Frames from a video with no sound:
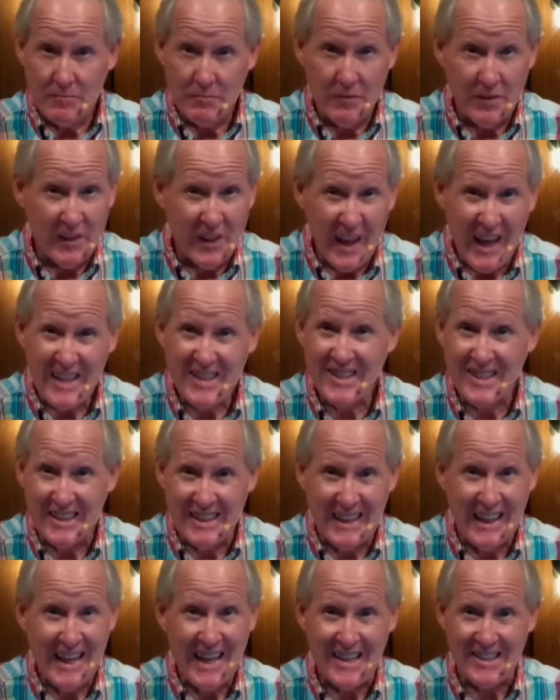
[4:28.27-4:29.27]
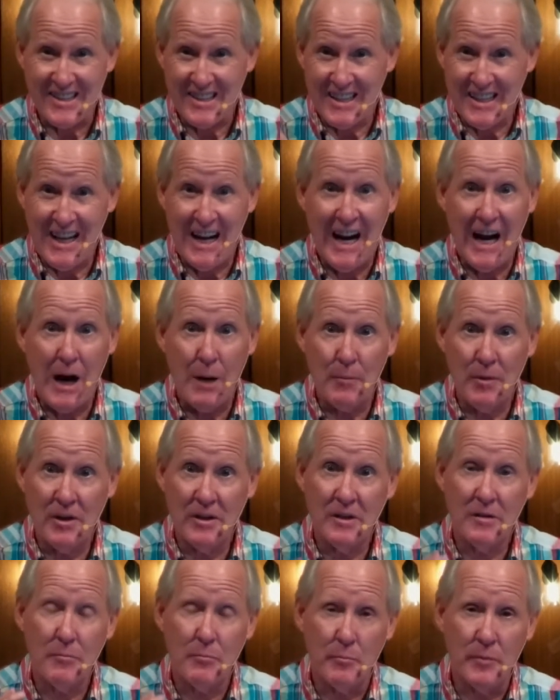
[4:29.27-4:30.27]
less and less
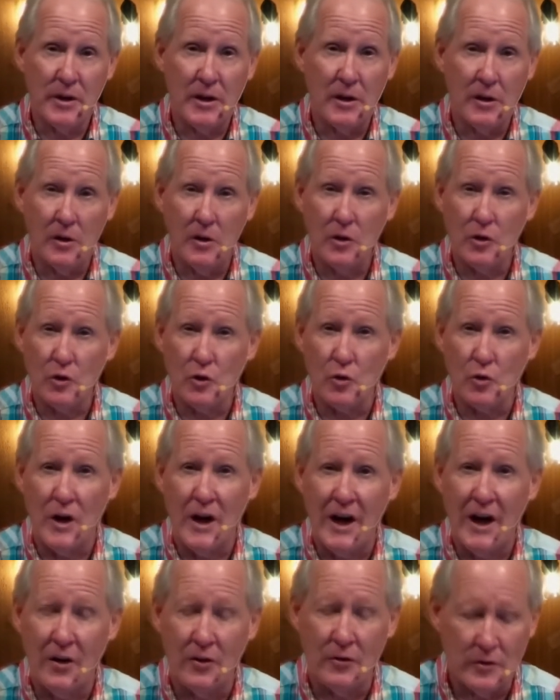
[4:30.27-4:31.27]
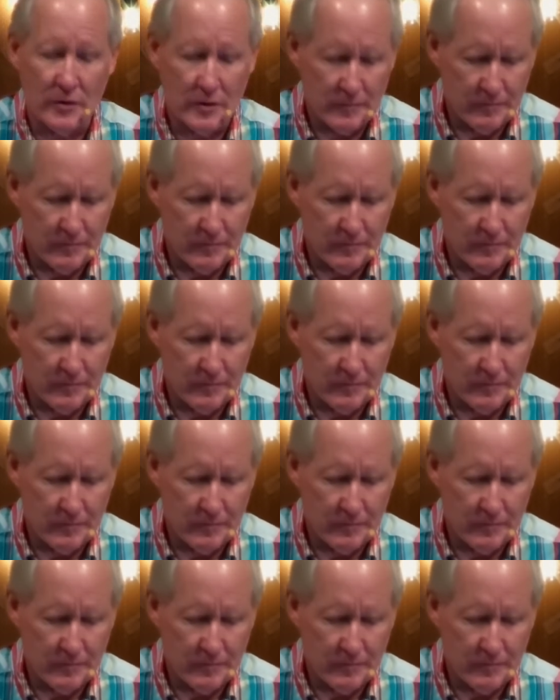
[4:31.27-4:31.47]
common middle ground.